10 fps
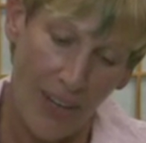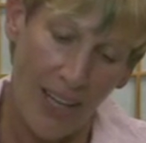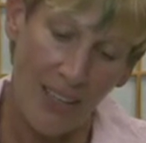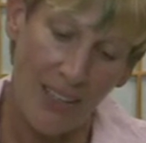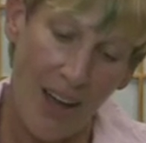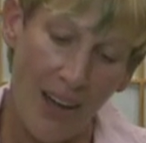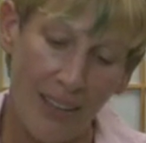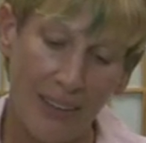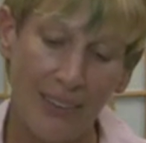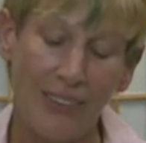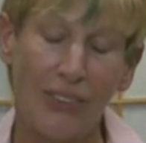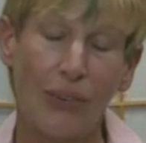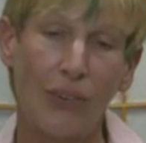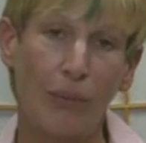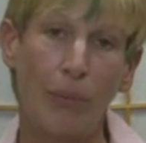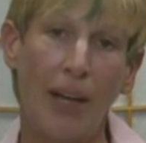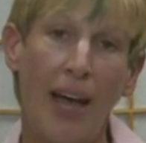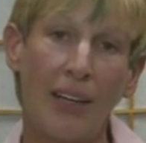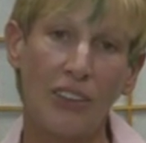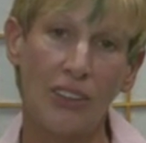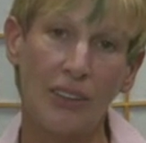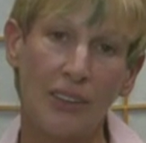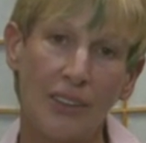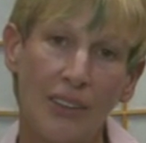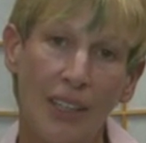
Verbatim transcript: and not in control of my actions.